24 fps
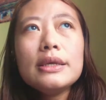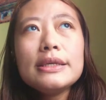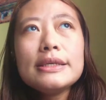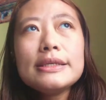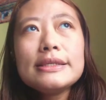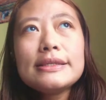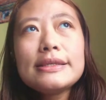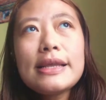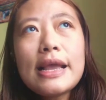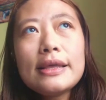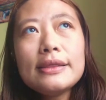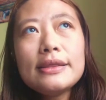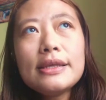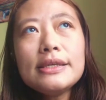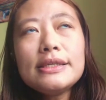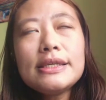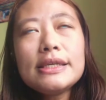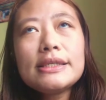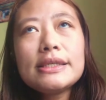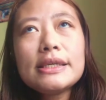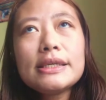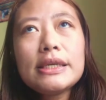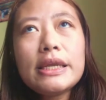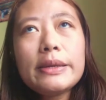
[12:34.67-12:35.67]
Sadness
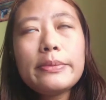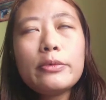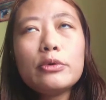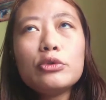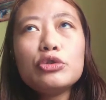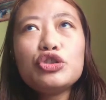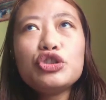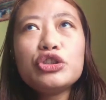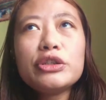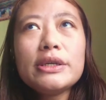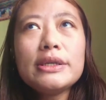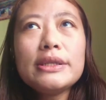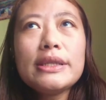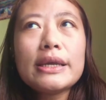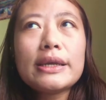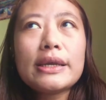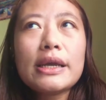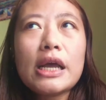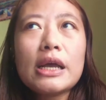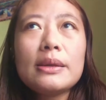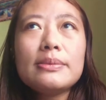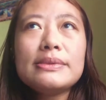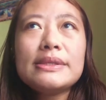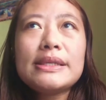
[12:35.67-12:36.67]
is an emotion that
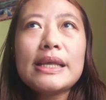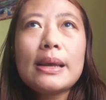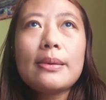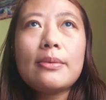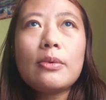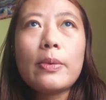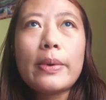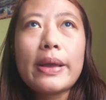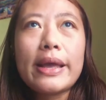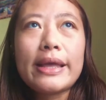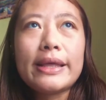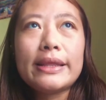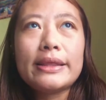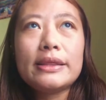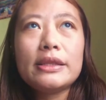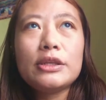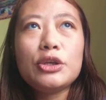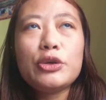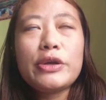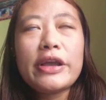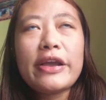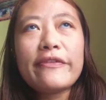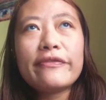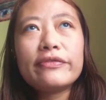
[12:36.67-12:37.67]
comes up when
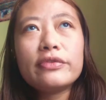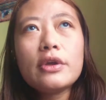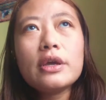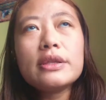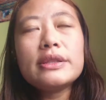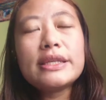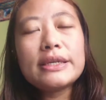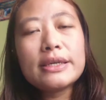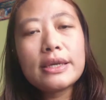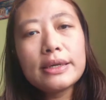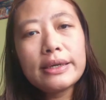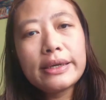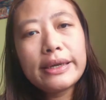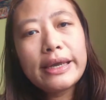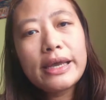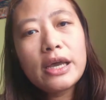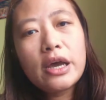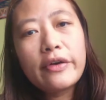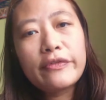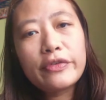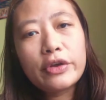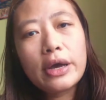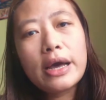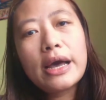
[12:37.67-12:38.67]
you have not taken
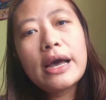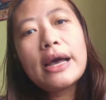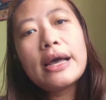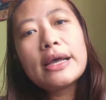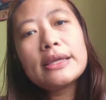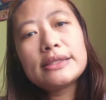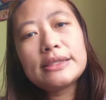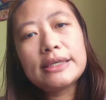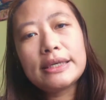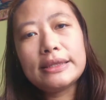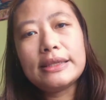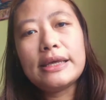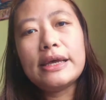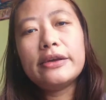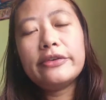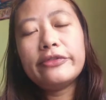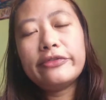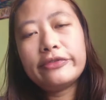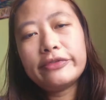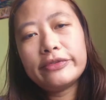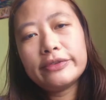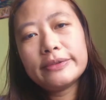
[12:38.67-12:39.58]
care of your heart enough.